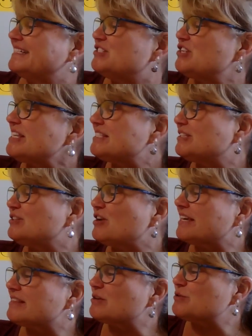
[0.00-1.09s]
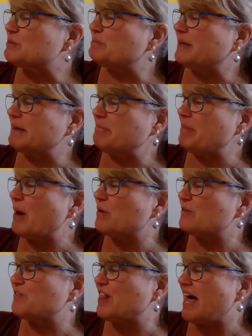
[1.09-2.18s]
Just look at those big and
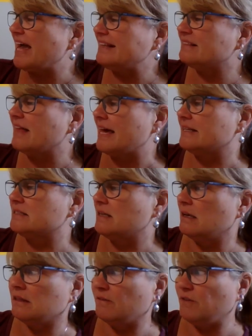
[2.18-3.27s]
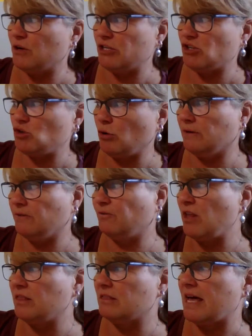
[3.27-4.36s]
powerful hind legs, the very short
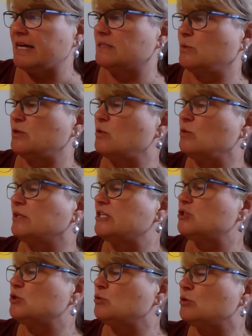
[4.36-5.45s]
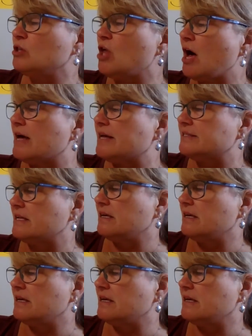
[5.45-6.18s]
front legs with only two claws.